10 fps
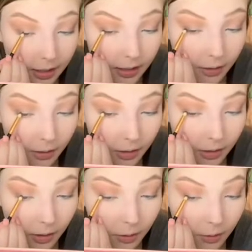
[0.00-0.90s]
and go
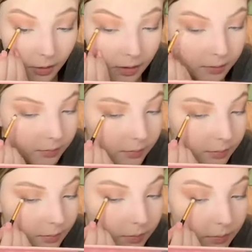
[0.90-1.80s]
along
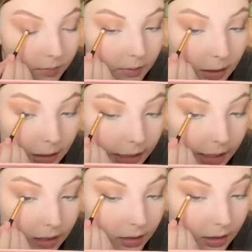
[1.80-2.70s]
the lash